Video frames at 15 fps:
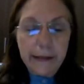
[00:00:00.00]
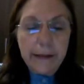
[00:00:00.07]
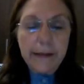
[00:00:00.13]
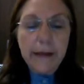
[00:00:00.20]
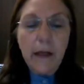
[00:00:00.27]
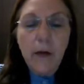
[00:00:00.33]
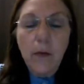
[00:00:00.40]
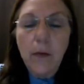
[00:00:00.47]

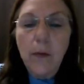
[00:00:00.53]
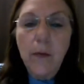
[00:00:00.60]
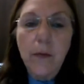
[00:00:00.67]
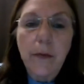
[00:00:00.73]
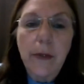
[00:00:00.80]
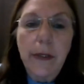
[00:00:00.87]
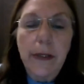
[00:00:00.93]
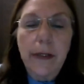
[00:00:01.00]
So
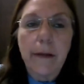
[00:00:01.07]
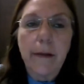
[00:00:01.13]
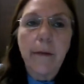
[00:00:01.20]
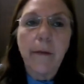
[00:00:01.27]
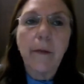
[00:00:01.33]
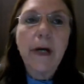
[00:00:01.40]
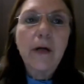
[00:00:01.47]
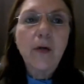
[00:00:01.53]

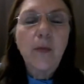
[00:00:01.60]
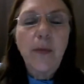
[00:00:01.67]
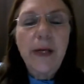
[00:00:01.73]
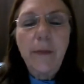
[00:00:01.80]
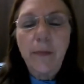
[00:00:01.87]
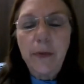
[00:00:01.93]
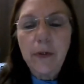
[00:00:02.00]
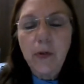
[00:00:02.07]
most
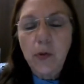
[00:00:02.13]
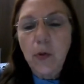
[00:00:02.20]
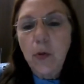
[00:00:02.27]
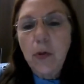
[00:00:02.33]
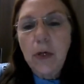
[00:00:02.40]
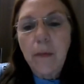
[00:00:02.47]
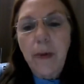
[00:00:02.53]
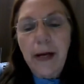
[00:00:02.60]
people
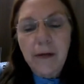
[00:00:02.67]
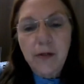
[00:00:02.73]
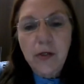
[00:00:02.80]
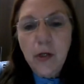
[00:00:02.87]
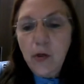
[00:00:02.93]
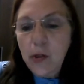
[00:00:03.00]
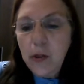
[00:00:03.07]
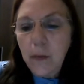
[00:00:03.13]
talk about
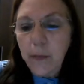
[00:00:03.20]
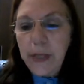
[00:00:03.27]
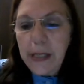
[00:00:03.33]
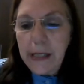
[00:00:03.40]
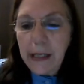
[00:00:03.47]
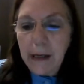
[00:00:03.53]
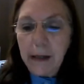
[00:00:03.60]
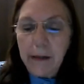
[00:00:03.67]
social
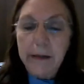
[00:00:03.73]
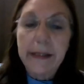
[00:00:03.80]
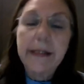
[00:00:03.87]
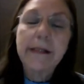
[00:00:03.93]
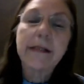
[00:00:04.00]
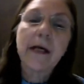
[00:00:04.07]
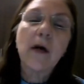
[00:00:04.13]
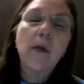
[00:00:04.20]
media.
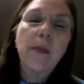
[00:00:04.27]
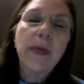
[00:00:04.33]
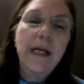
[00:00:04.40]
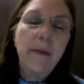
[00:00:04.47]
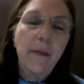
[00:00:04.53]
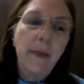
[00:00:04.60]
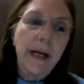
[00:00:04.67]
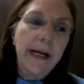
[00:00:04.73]
There's so
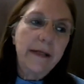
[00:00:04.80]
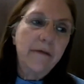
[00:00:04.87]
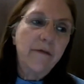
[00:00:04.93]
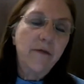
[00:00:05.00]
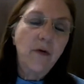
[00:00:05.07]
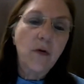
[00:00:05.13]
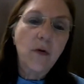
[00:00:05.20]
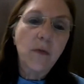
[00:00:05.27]
many
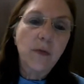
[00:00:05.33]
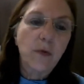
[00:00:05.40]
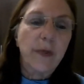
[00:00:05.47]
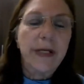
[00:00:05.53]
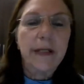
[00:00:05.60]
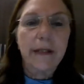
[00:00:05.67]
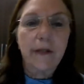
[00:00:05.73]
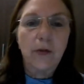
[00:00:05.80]
platforms.
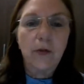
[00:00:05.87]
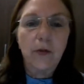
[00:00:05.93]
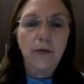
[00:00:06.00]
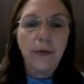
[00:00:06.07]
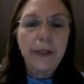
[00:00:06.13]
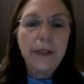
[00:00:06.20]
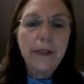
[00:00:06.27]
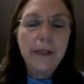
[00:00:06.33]
We can do
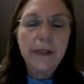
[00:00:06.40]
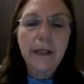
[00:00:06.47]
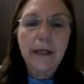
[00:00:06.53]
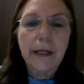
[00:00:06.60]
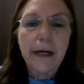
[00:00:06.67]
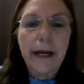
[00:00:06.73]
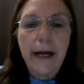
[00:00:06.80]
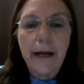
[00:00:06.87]

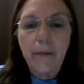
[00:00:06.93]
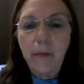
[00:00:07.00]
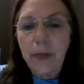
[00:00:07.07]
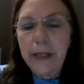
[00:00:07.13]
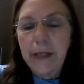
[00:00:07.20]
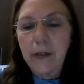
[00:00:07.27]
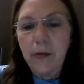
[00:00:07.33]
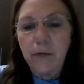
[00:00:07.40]
Instagram, we
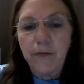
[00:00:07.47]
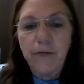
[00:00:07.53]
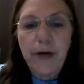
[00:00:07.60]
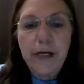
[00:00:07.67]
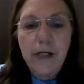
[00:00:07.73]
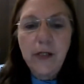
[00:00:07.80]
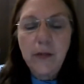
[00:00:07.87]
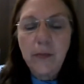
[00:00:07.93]
can do
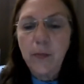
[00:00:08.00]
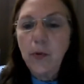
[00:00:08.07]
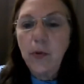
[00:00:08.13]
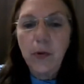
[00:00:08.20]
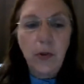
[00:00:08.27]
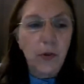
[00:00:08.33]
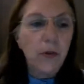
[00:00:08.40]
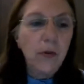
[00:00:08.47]
Facebook,
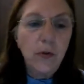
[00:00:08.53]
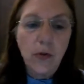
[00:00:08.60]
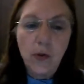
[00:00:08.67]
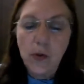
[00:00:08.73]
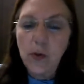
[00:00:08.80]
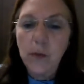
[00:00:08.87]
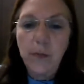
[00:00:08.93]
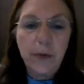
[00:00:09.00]

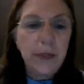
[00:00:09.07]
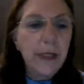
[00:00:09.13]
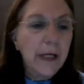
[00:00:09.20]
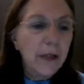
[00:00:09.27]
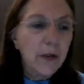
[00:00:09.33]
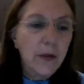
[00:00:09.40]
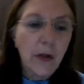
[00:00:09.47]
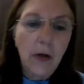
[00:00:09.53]
YouTube,
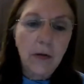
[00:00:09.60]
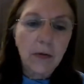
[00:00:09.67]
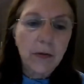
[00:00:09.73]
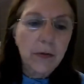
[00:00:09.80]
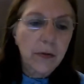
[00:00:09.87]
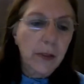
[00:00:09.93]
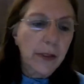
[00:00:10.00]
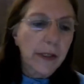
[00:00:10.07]
TikTok,
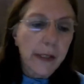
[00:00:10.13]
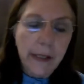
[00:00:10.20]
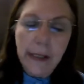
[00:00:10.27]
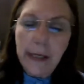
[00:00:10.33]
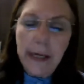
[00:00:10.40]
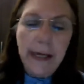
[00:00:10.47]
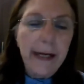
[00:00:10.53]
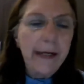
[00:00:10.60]

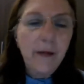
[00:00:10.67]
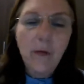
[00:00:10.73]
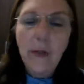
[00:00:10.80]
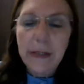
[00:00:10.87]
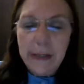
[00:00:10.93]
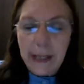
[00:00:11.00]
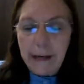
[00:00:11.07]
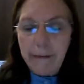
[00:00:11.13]
and
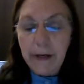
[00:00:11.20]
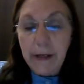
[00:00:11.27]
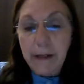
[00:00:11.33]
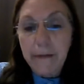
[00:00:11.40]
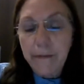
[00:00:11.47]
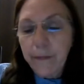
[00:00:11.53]
whatever.